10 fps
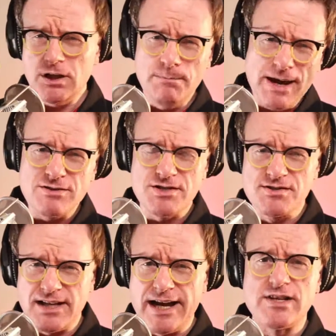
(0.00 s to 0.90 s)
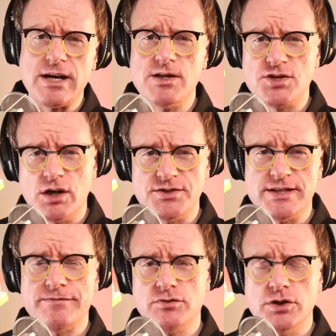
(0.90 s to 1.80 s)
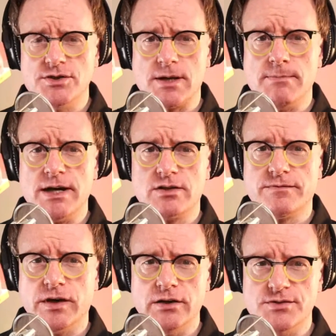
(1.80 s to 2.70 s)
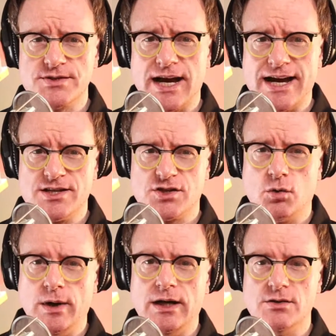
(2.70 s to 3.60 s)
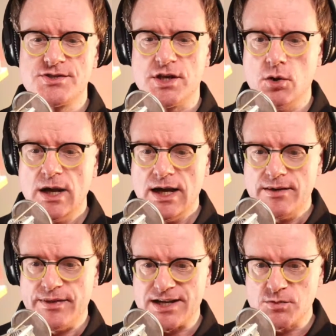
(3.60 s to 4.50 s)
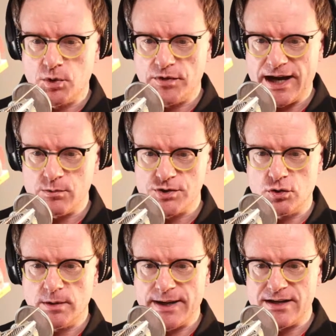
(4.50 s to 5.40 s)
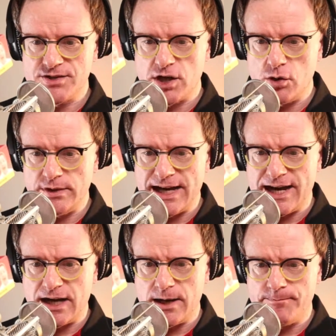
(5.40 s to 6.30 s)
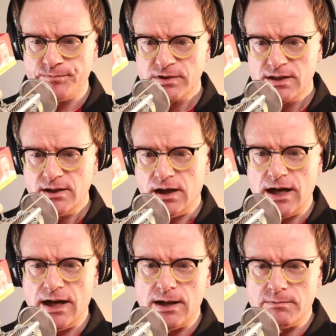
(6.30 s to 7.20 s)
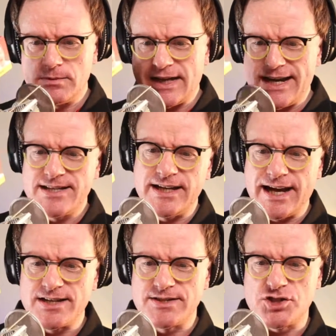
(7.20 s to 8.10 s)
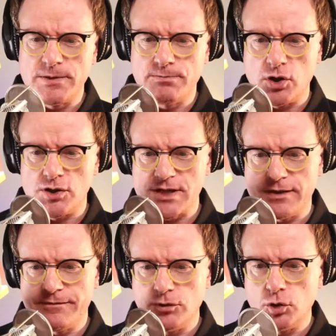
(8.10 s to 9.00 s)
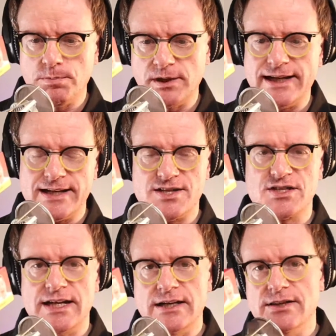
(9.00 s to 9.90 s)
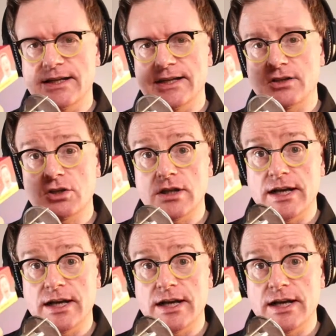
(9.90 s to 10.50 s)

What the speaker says: comparisons, live demos on different microphones as well. So that's what that was all about. So yeah, Katie has actually put a full playlist in the